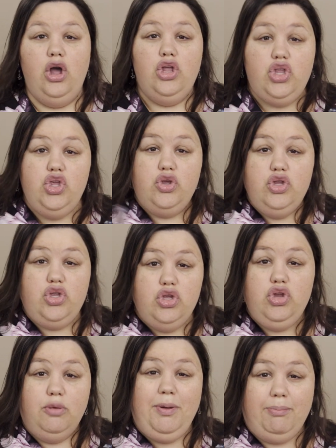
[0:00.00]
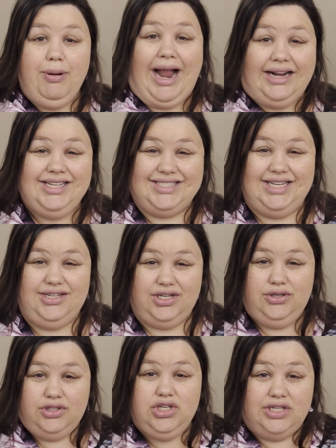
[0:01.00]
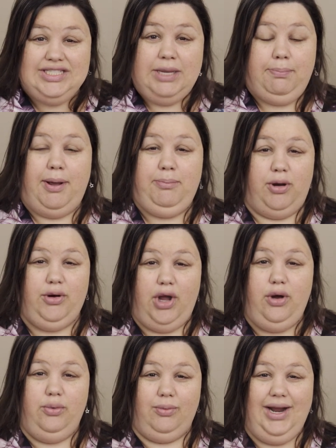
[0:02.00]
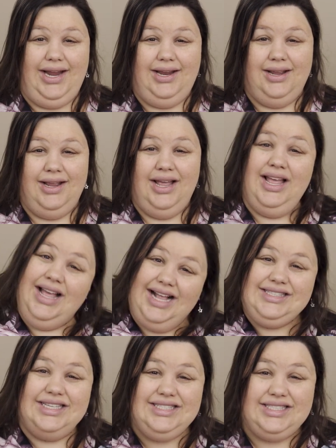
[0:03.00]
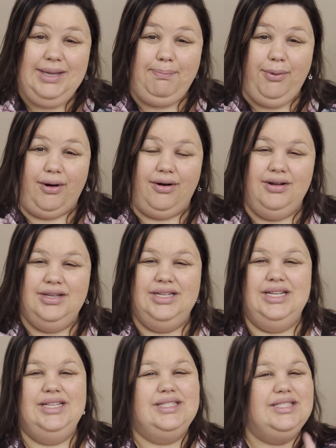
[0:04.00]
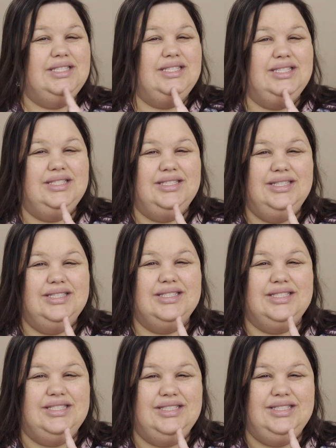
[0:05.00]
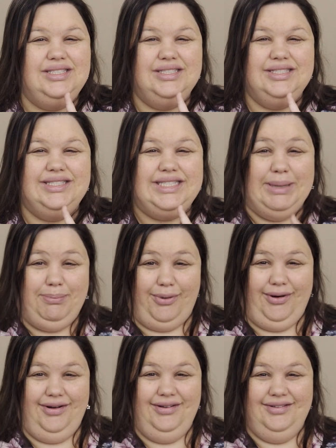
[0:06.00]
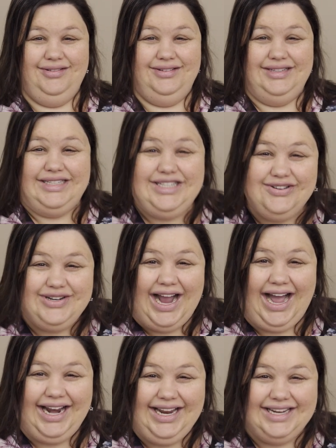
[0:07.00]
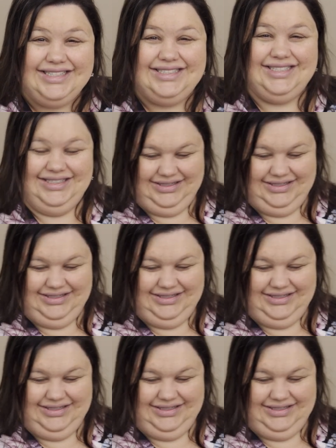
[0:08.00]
you've been practicing to zip up your coat, right? That's a zipper. Zzz, zzz, zipper. You got it.